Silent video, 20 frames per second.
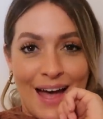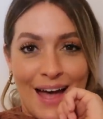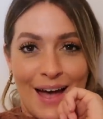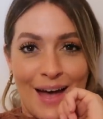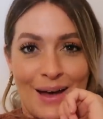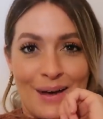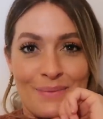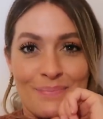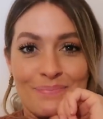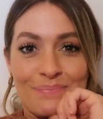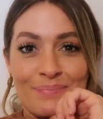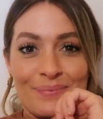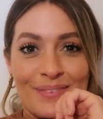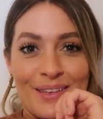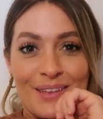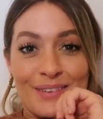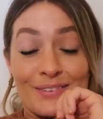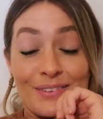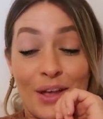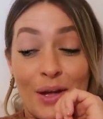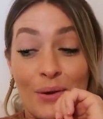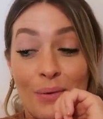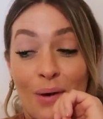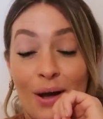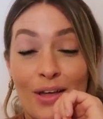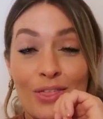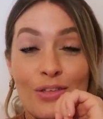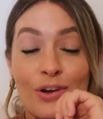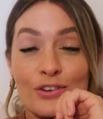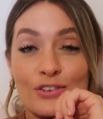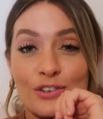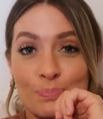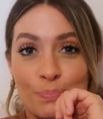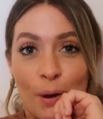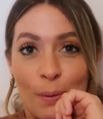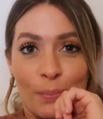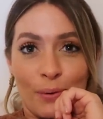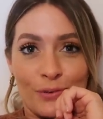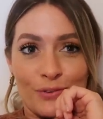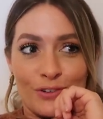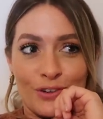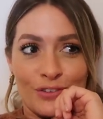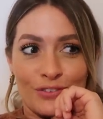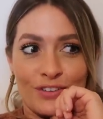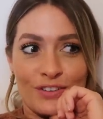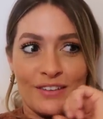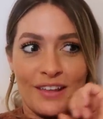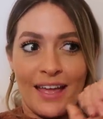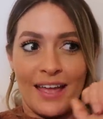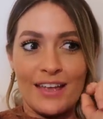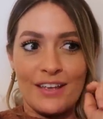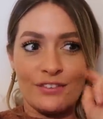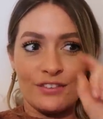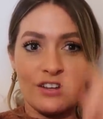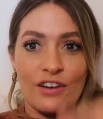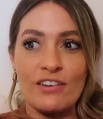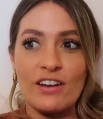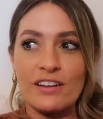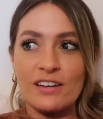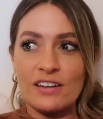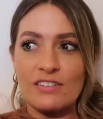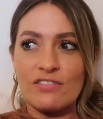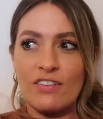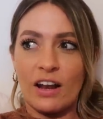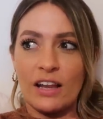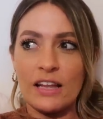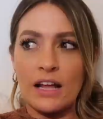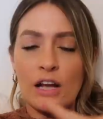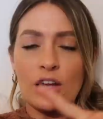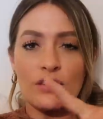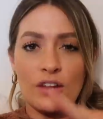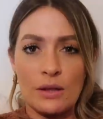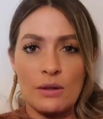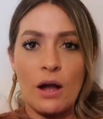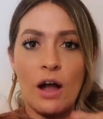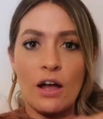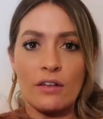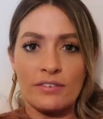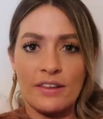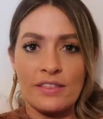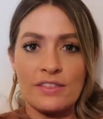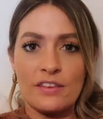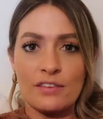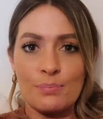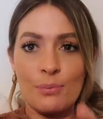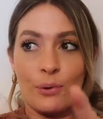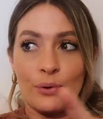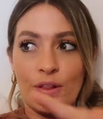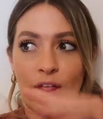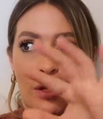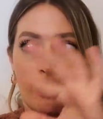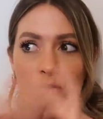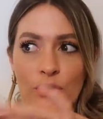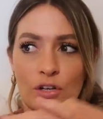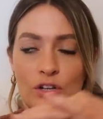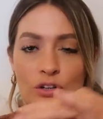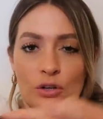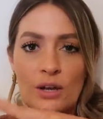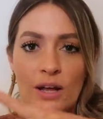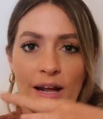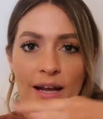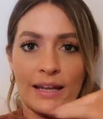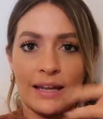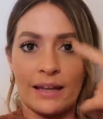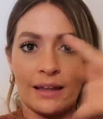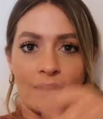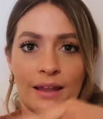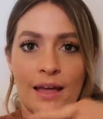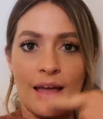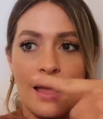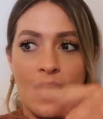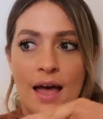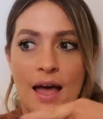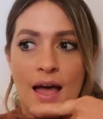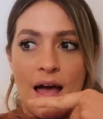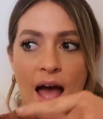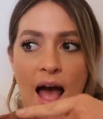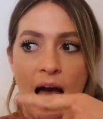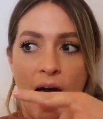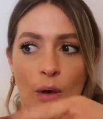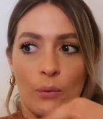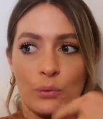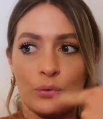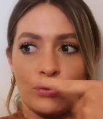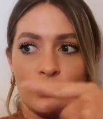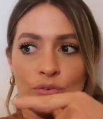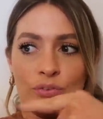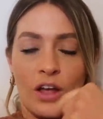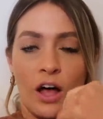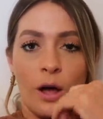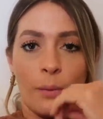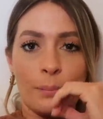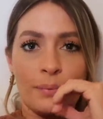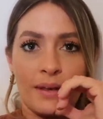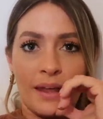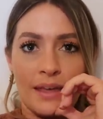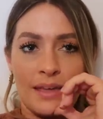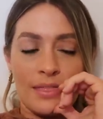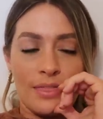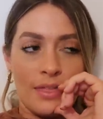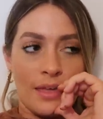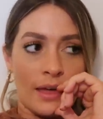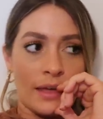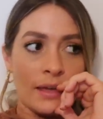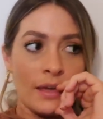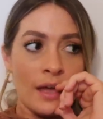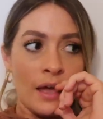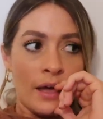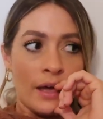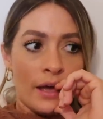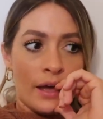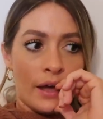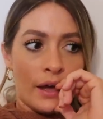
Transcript: So I thought I'd just pop on just to say, sorry I didn't write, because I said this morning that I was going to do like a little house update thing.